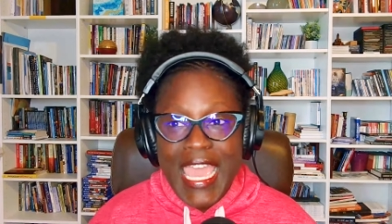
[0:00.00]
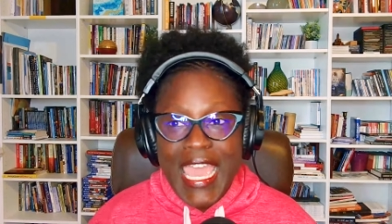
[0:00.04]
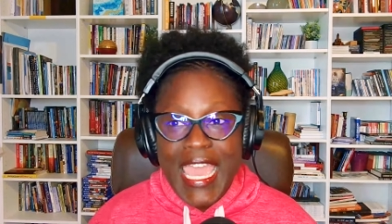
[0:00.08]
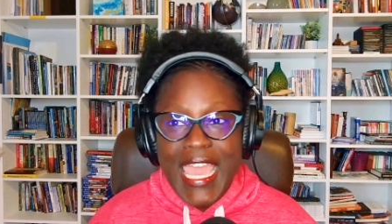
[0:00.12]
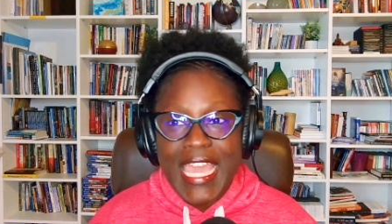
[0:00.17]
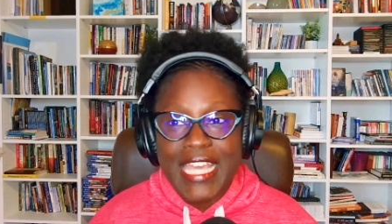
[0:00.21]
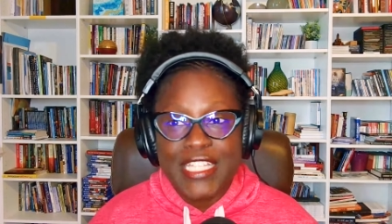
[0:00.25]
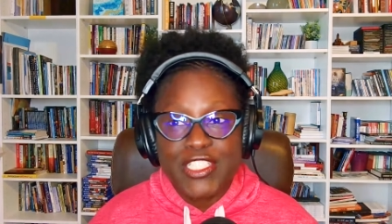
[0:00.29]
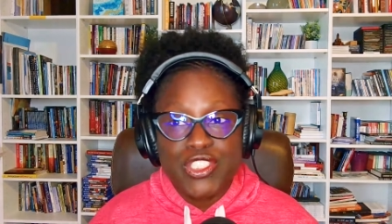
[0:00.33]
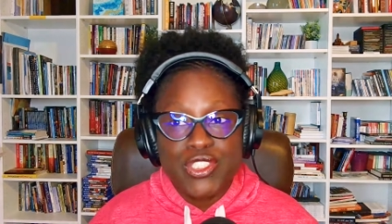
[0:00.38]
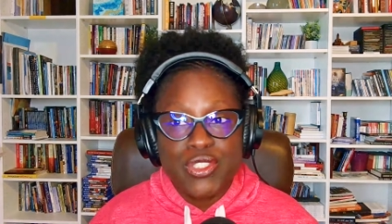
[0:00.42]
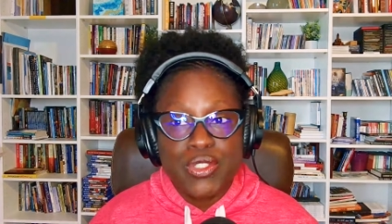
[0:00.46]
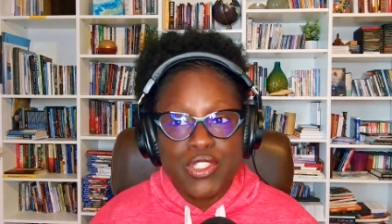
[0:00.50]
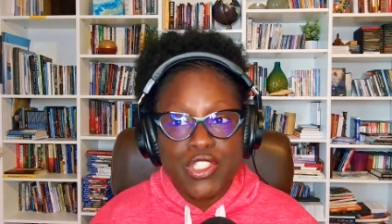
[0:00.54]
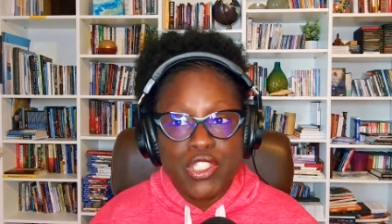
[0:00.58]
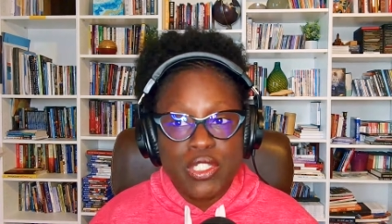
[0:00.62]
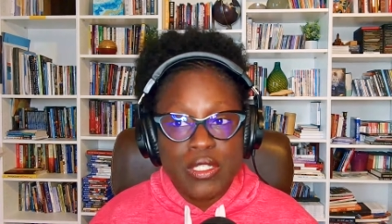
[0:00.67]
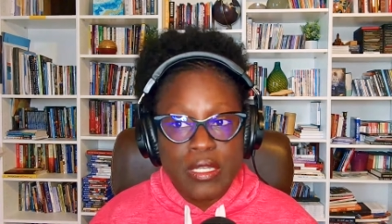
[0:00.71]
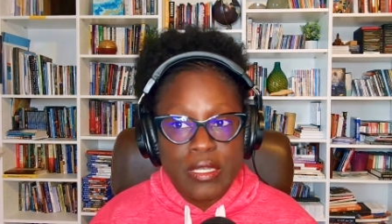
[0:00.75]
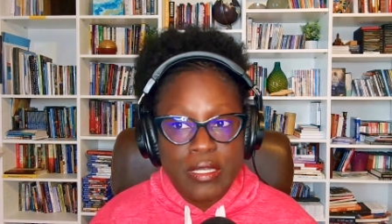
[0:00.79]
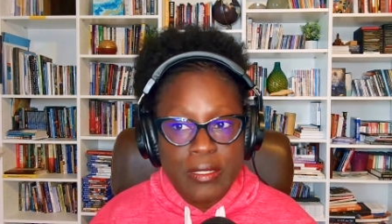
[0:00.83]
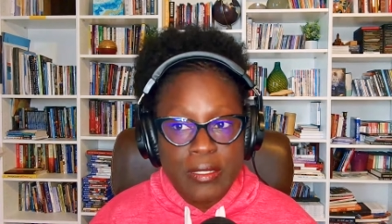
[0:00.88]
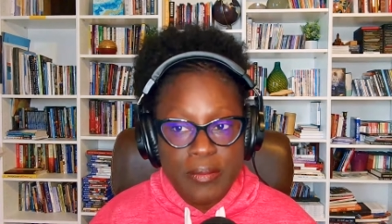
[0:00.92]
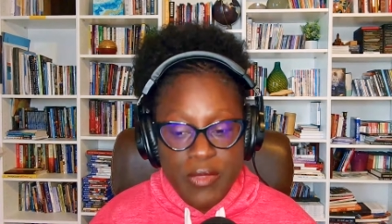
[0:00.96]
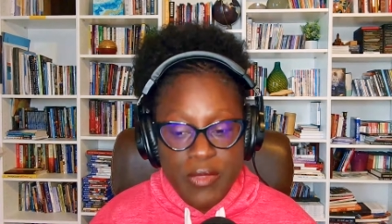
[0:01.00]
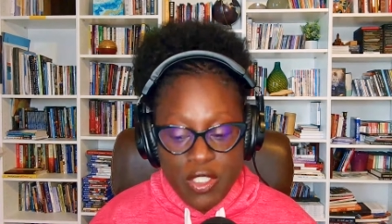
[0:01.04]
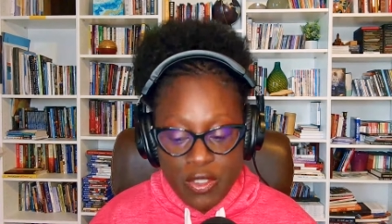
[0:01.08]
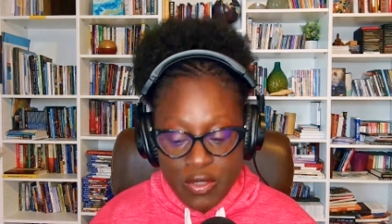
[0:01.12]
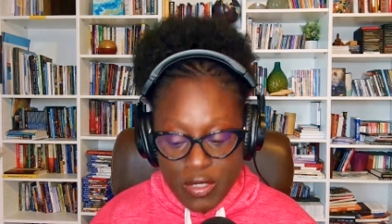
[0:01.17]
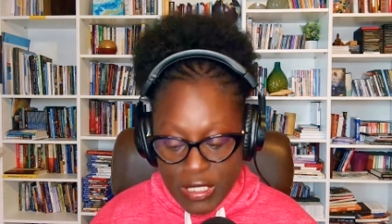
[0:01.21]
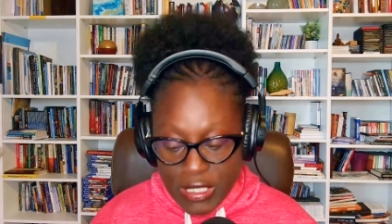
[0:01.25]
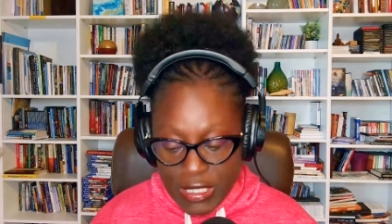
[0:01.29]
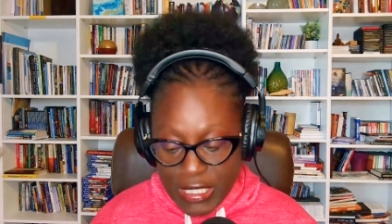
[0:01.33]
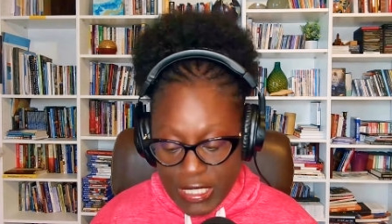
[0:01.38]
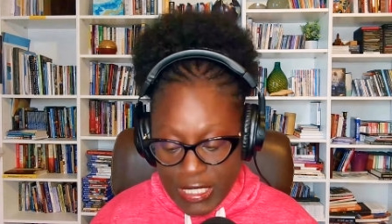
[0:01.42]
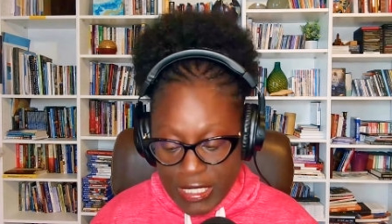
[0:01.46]
And so your
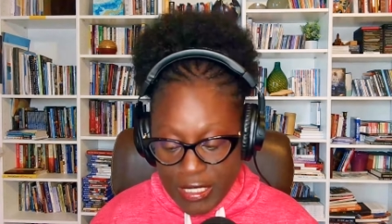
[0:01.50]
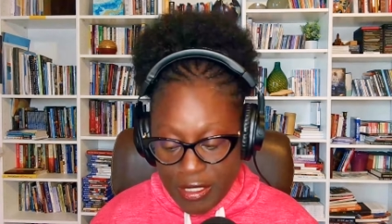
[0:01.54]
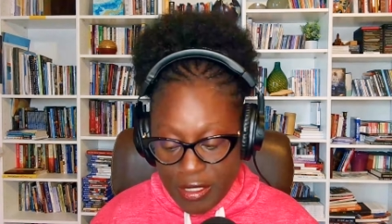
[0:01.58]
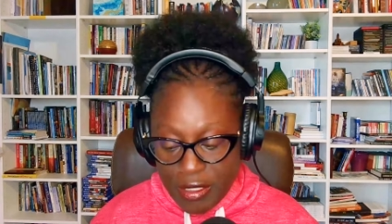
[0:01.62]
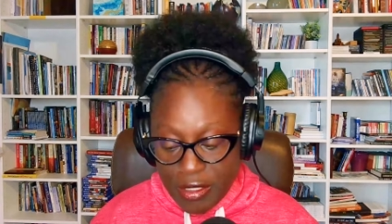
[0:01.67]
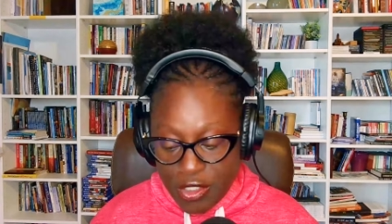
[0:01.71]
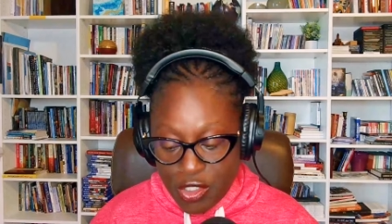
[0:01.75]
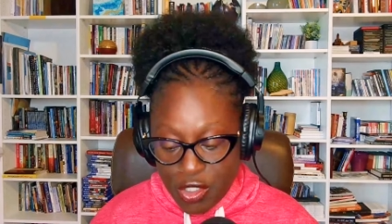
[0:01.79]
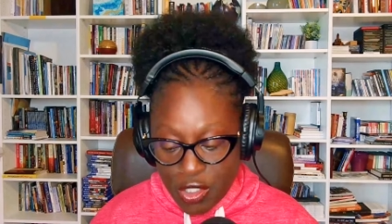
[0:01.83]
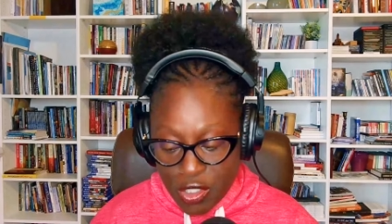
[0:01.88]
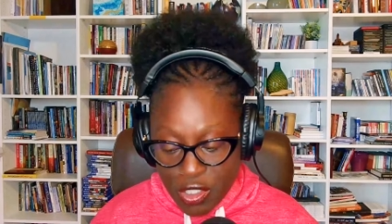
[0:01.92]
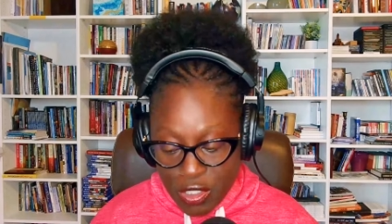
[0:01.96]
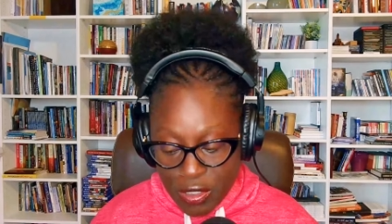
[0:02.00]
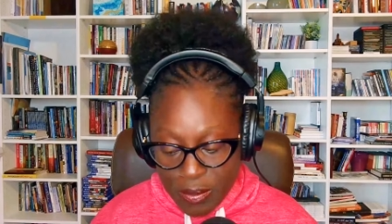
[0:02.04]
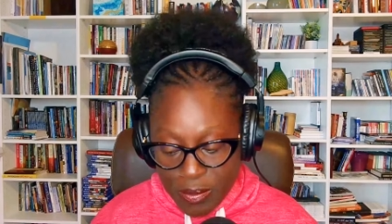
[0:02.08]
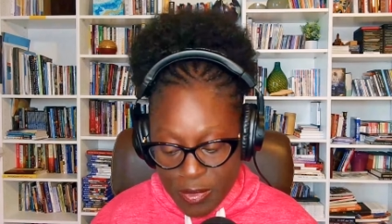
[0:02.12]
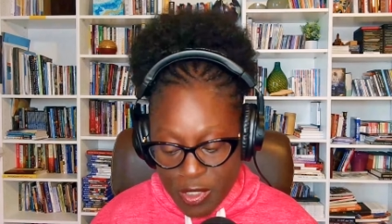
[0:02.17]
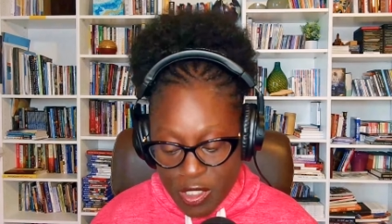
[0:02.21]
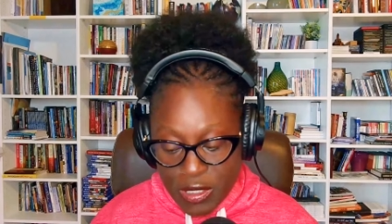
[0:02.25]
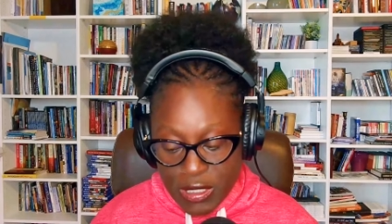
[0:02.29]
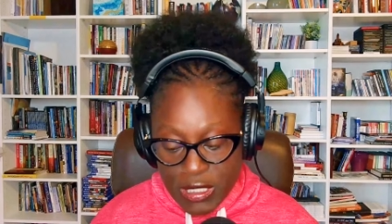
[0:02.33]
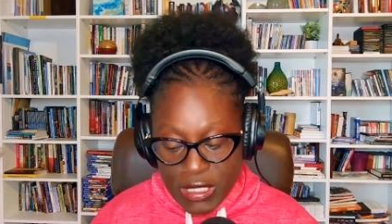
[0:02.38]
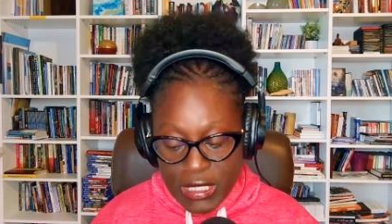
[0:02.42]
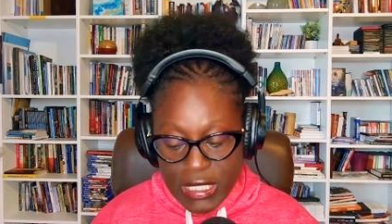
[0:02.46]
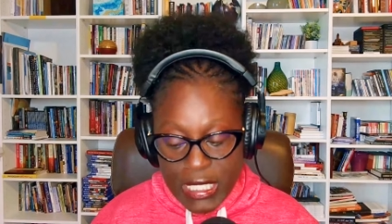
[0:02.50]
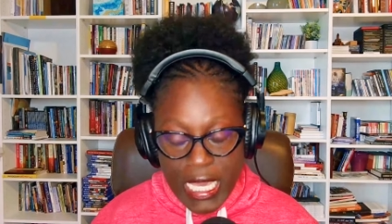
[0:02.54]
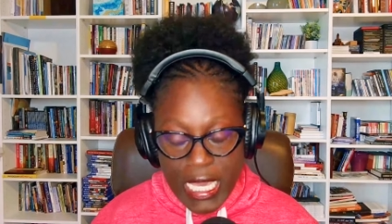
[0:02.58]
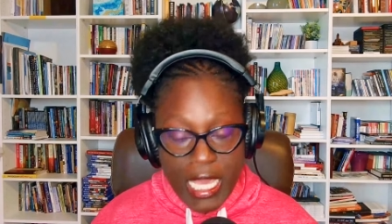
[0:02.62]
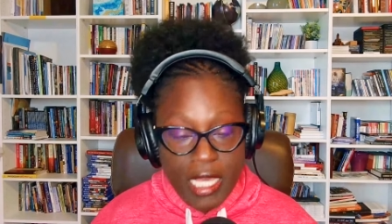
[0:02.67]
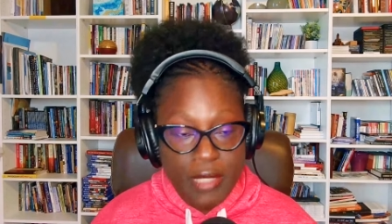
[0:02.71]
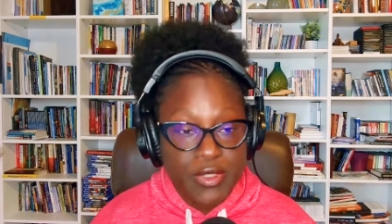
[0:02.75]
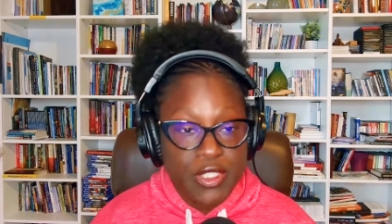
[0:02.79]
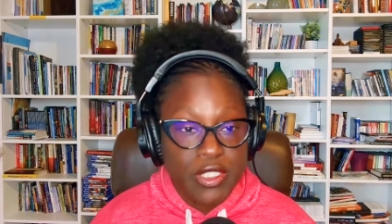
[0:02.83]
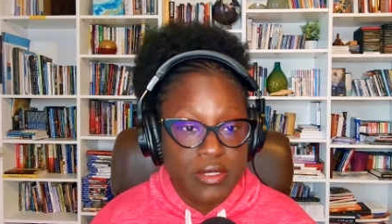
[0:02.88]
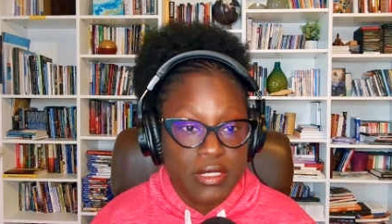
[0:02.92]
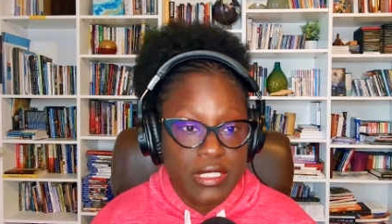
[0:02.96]
community
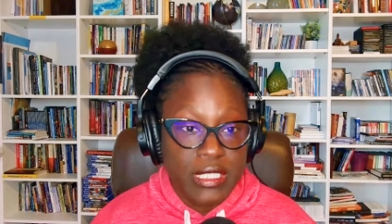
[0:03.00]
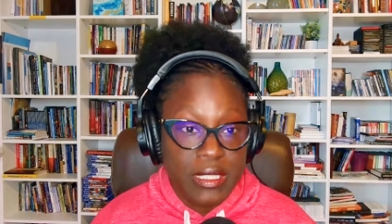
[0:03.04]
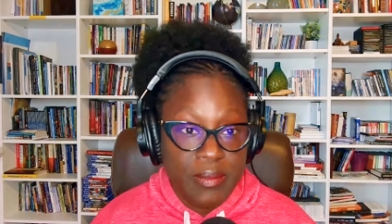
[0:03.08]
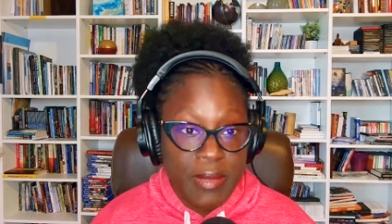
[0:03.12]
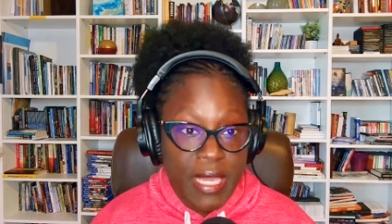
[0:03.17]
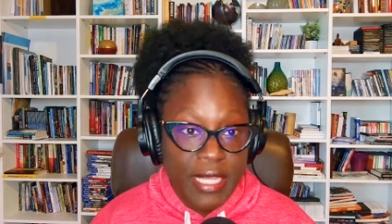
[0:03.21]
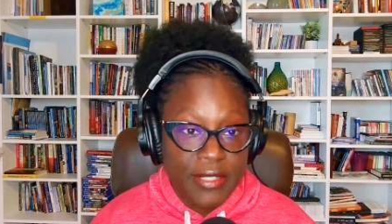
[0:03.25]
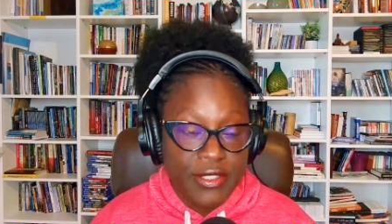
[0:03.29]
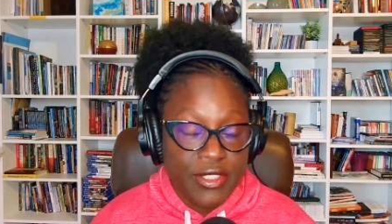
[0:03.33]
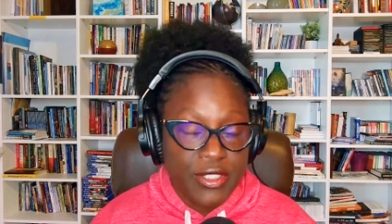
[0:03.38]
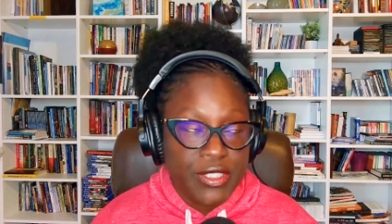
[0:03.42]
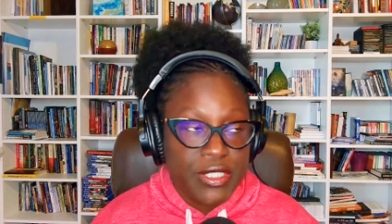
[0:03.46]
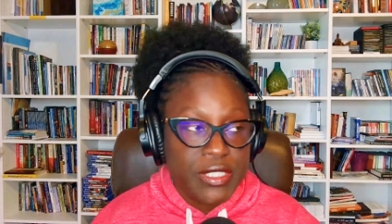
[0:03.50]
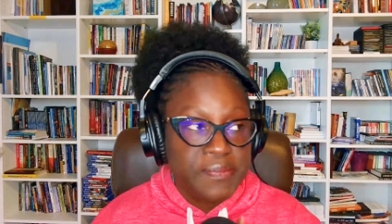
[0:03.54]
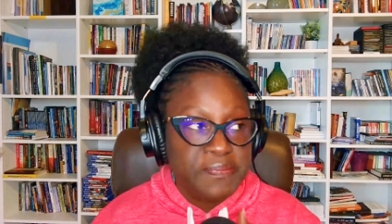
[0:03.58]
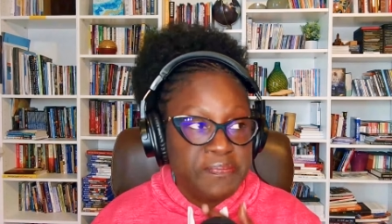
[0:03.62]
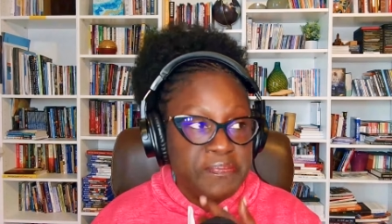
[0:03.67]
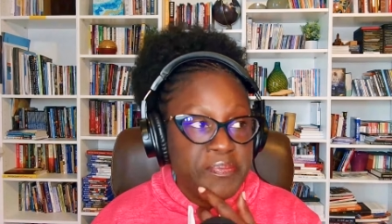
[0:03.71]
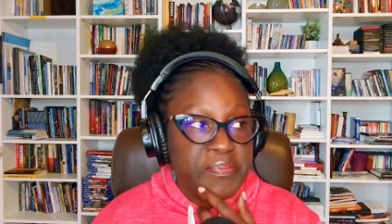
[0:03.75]
absolutely matters.